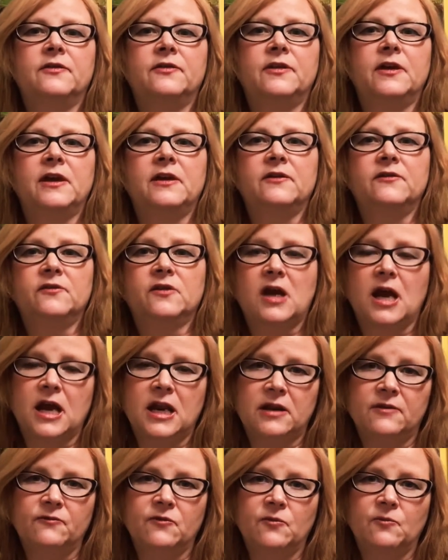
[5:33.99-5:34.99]
Things
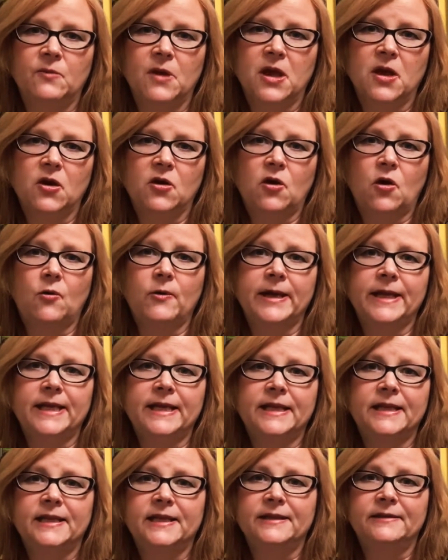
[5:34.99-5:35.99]
kind of going
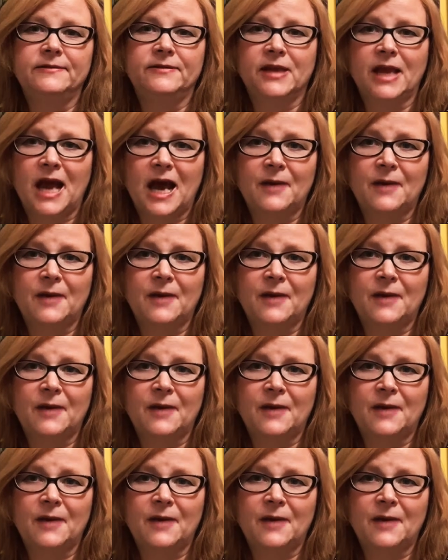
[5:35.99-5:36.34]
in the